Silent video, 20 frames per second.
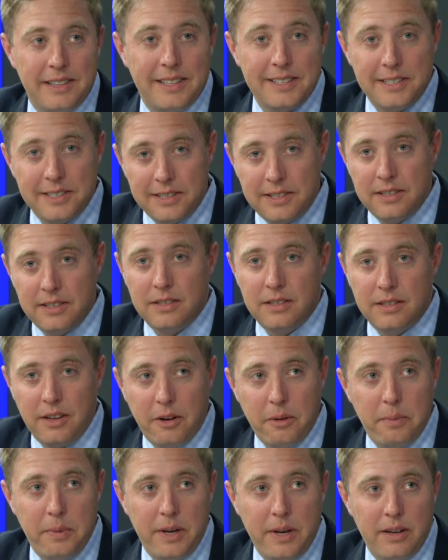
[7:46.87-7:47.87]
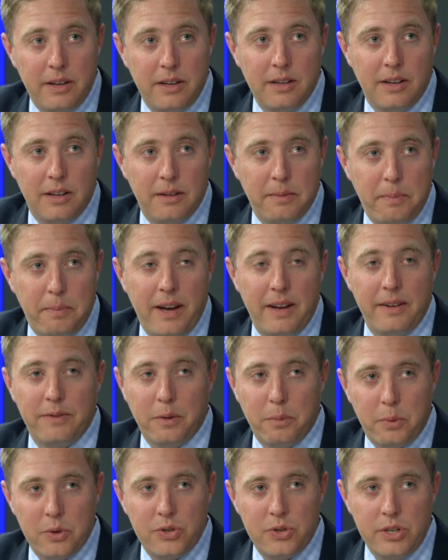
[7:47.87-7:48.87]
that this is going to be a
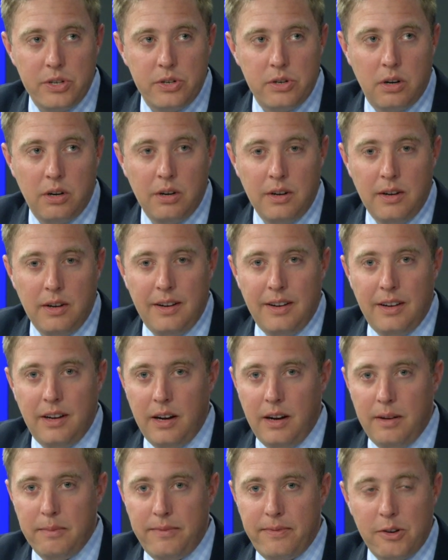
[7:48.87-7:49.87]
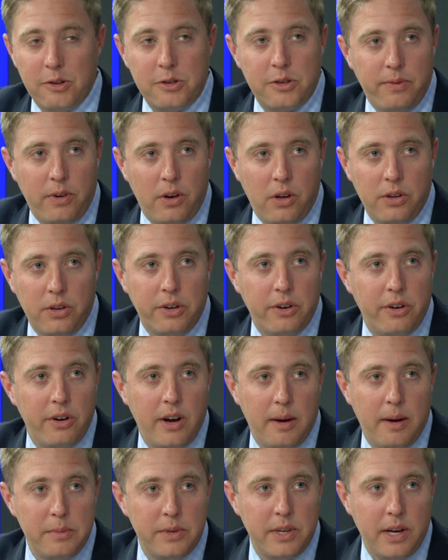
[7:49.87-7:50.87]
painful procedure. Um, first of all, you're
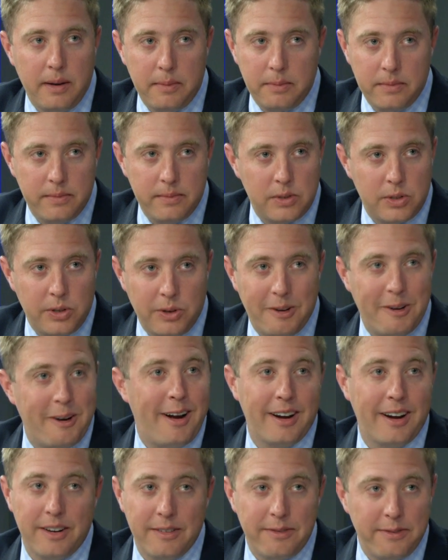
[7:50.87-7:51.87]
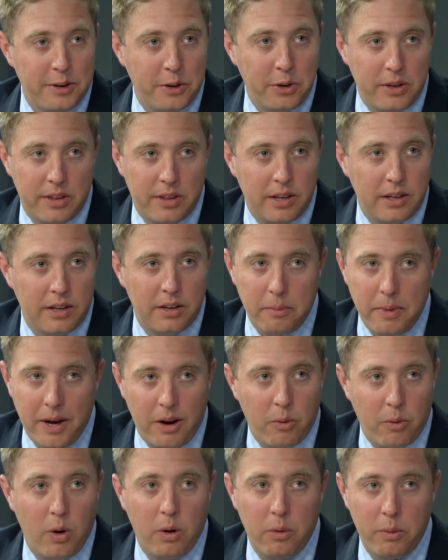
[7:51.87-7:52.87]
numbed up, so you're not going to feel anything no
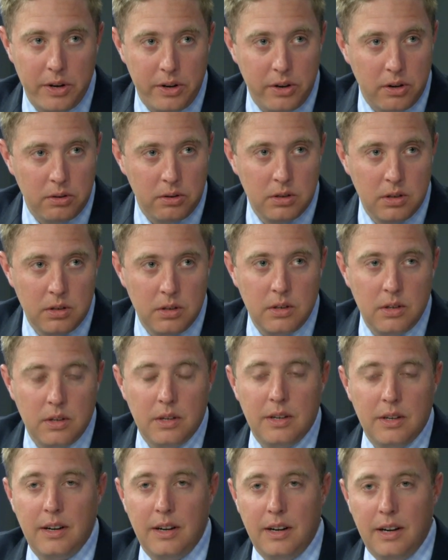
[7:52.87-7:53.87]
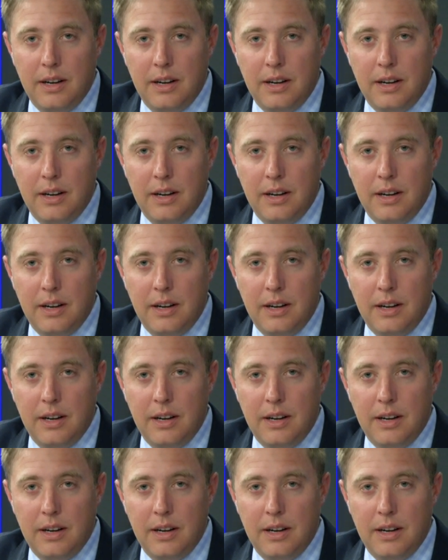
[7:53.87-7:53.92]
matter what we do. Okay. okay.